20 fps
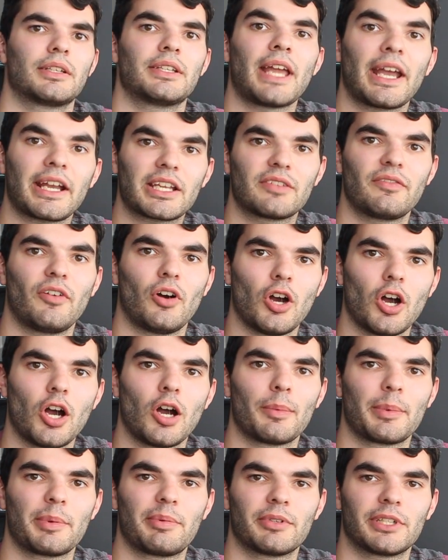Next fight
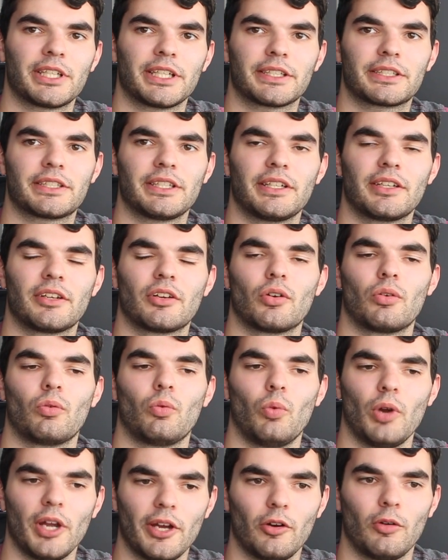I'll be predicting
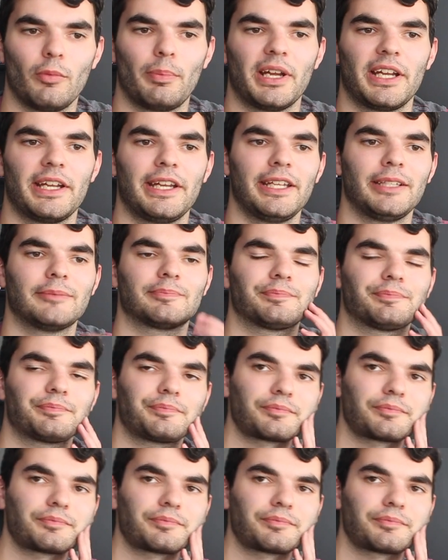will be